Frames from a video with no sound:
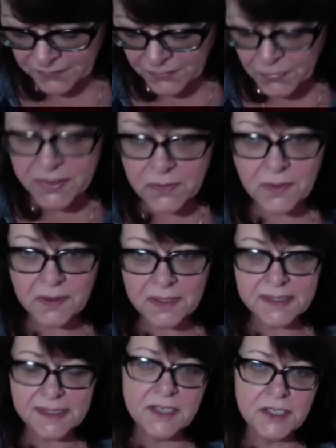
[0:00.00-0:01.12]
for an
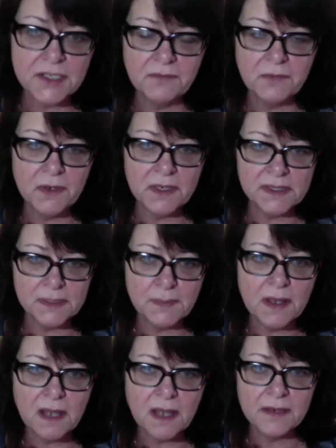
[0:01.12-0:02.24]
organization for a
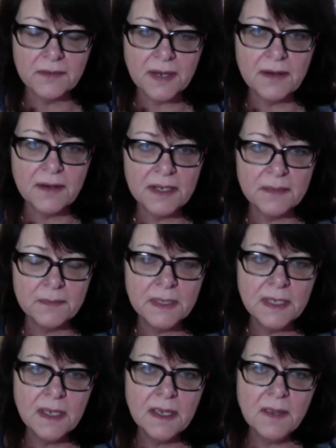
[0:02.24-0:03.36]
small honorarium,
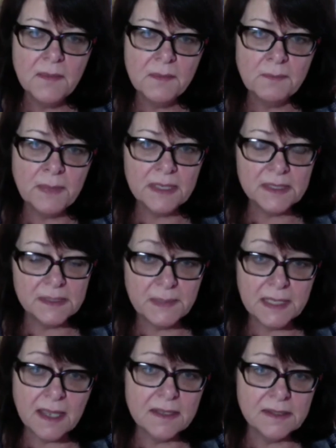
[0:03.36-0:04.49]
but it's
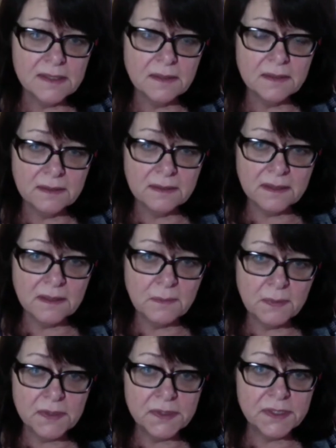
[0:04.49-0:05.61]
because the
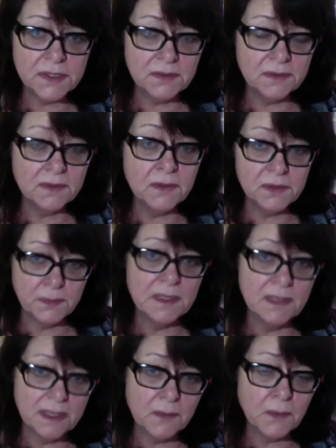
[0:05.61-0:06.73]
person who's been
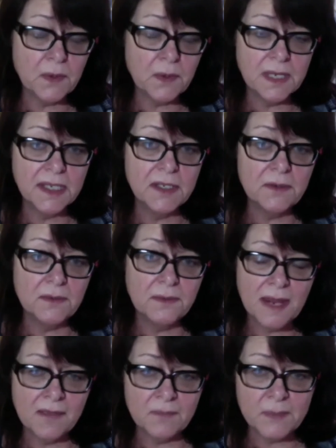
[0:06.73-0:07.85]
in the role like you
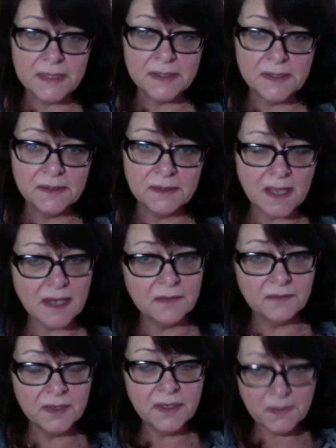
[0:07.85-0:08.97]
have been to kind of
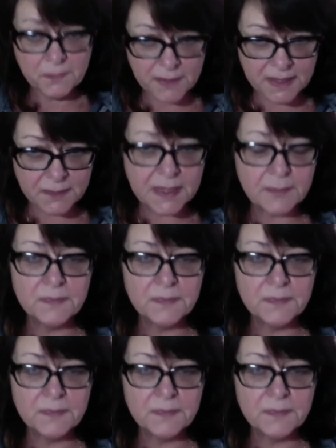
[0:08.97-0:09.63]
bring